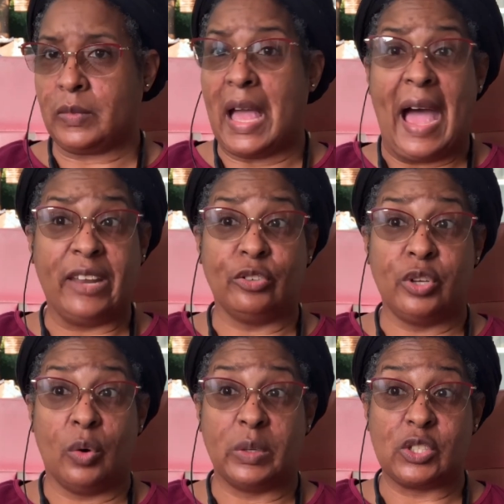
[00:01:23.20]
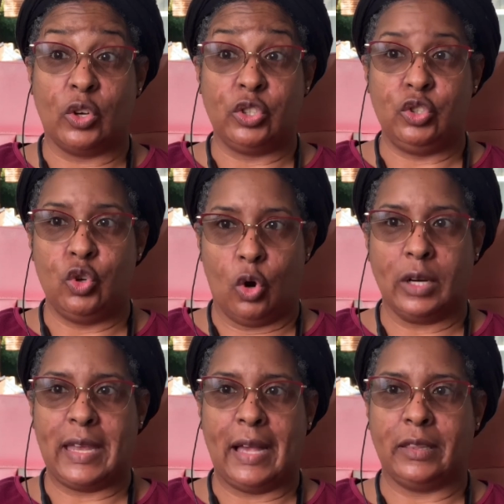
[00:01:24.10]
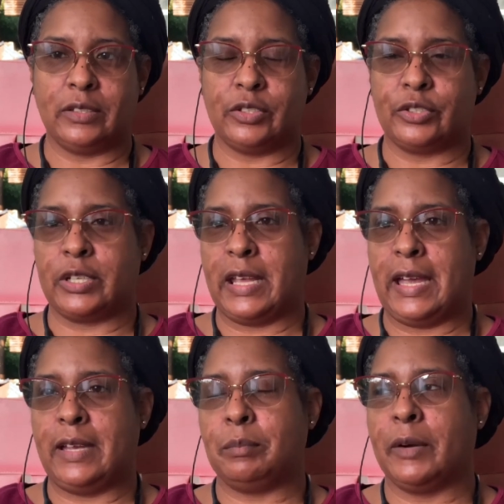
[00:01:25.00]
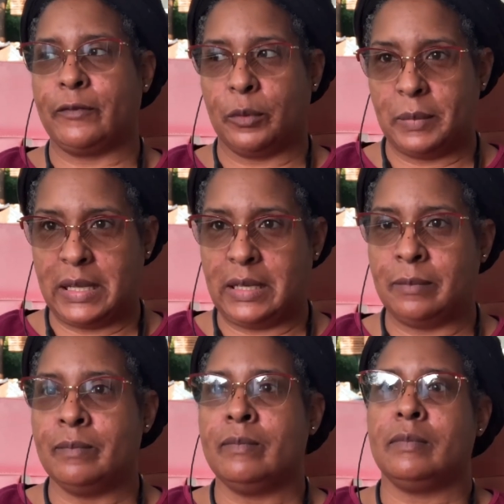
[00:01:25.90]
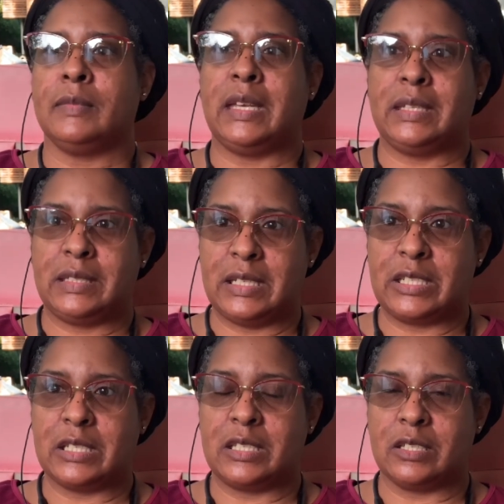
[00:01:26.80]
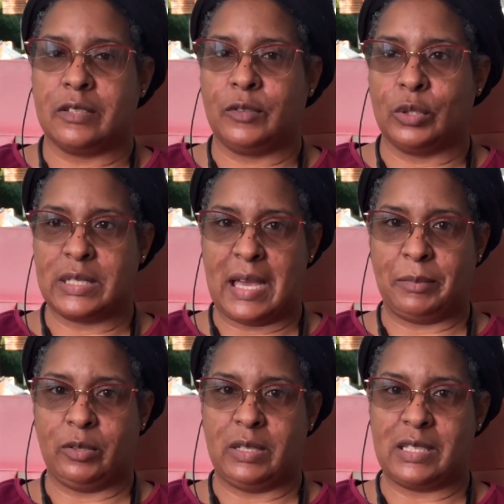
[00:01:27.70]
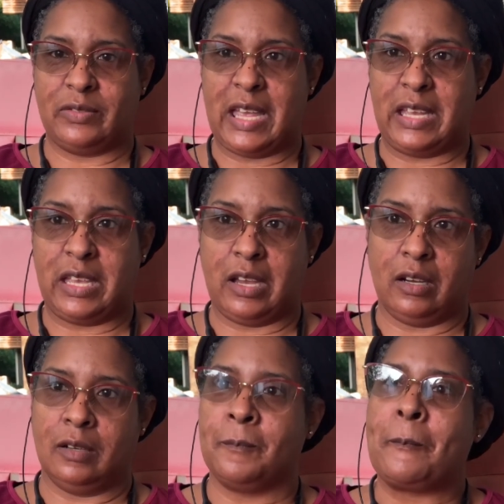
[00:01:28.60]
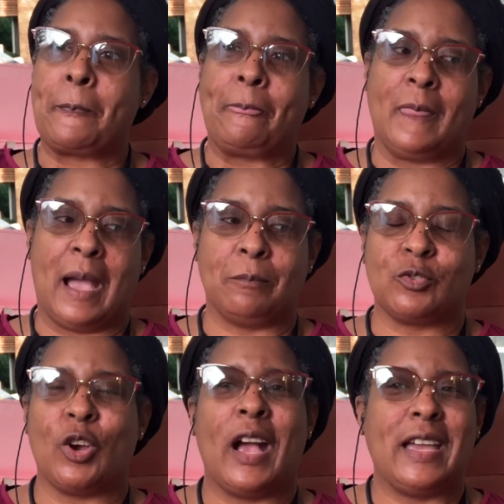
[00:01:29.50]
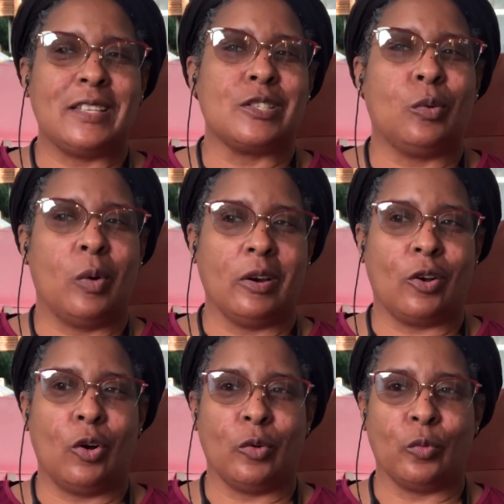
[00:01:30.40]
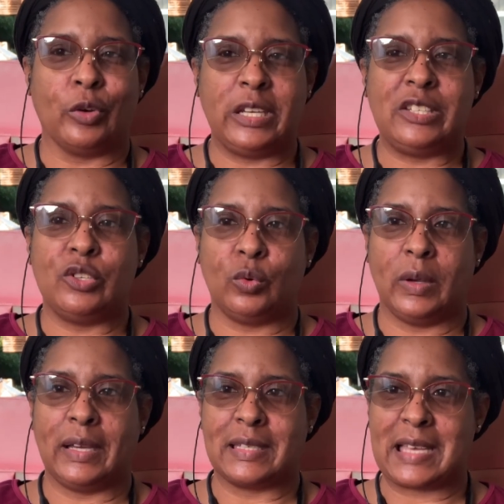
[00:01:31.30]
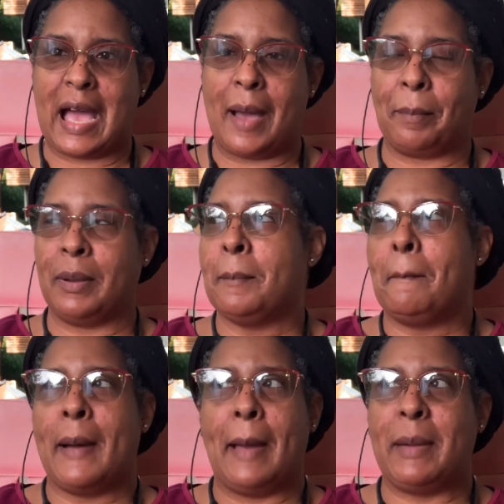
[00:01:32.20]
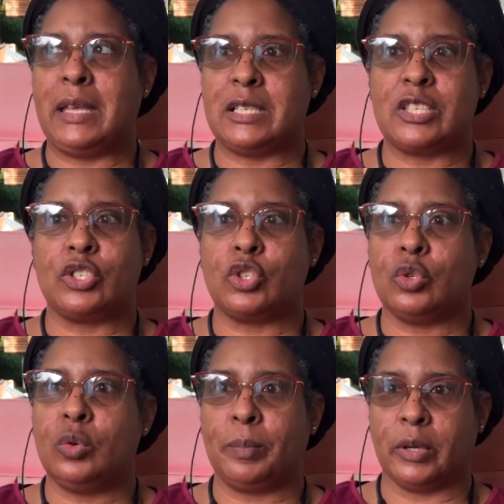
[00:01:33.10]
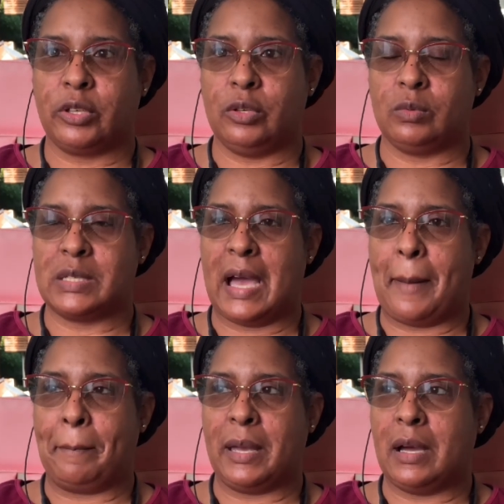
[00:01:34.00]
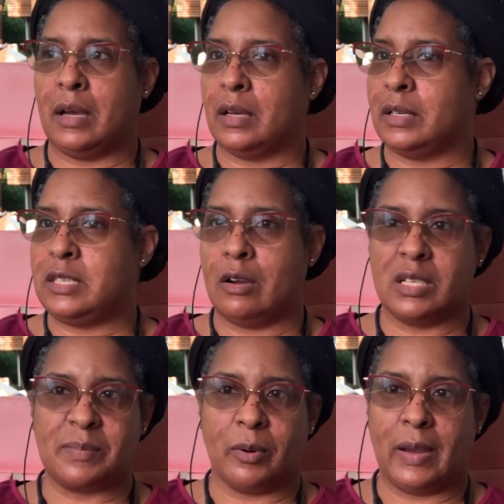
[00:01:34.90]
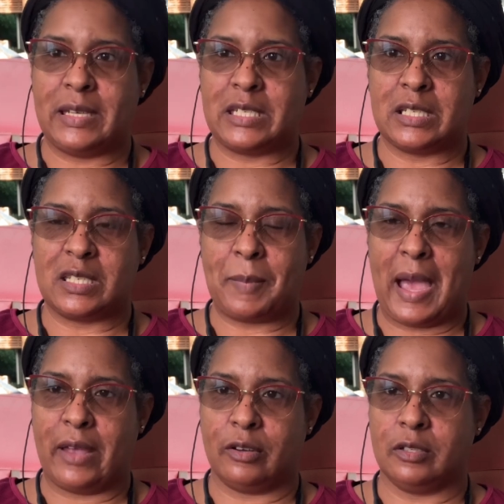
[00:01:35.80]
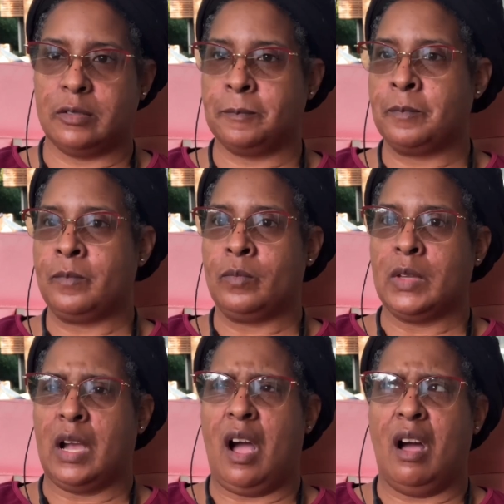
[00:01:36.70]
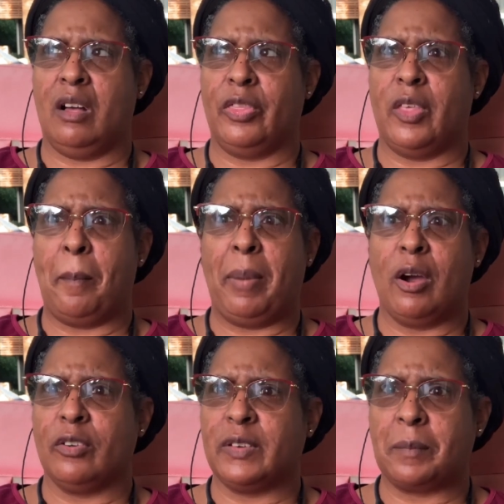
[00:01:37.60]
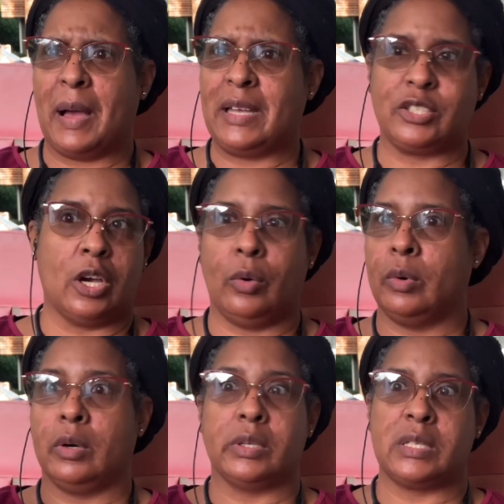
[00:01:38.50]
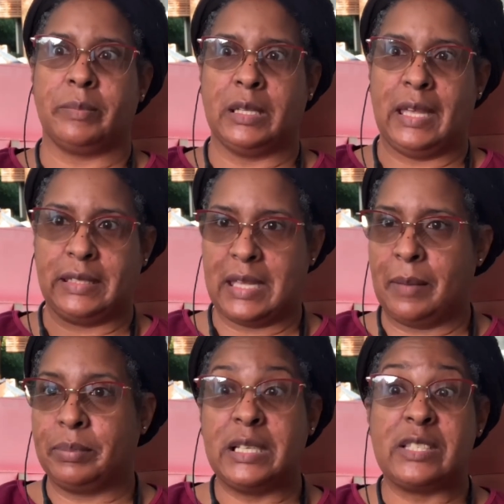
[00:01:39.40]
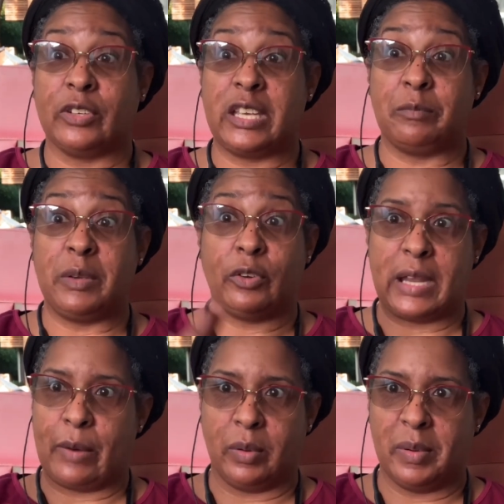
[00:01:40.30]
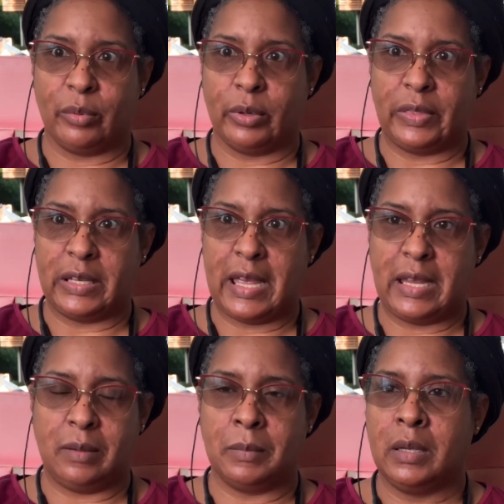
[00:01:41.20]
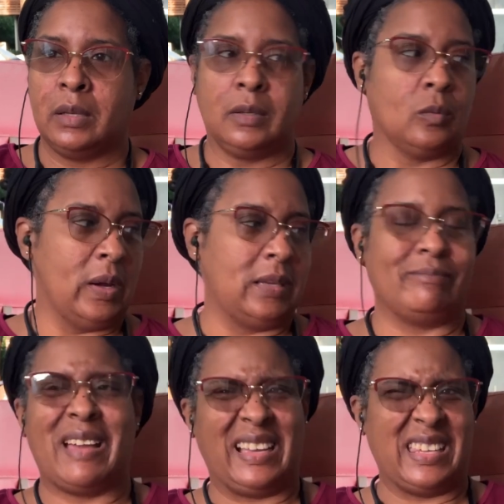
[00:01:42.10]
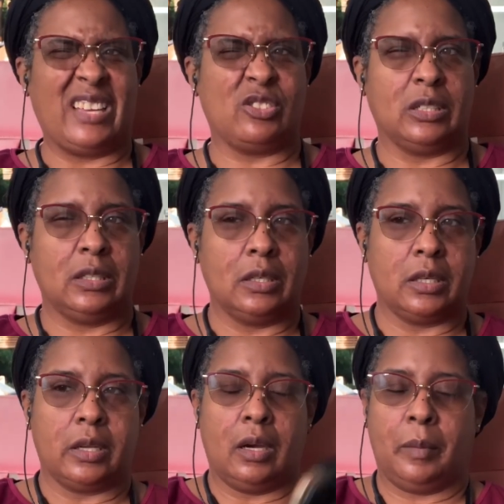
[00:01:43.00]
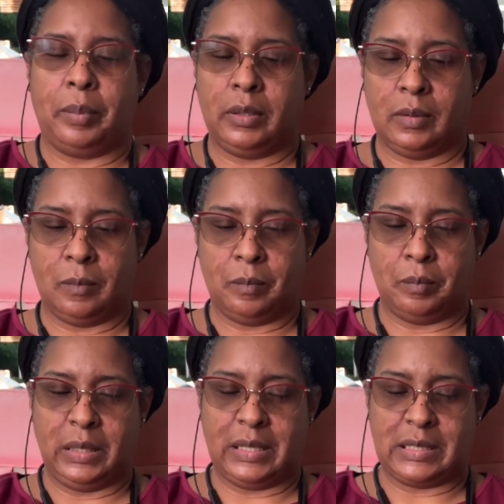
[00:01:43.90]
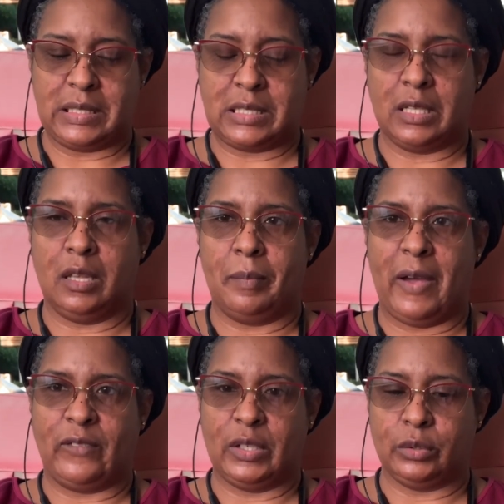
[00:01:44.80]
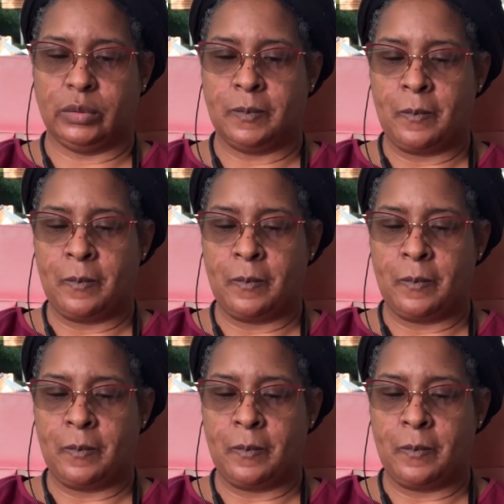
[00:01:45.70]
I don't know what's on your calendar today, but for me, in addition to the full-time duties of daycare, I'm trying to work on redoing a top. I made this super cute top, Yarnspirations pattern called the Perfect Poncho or something like that. Please forgive me for not remembering the name. Wait, I can actually look it up because it's still on my phone.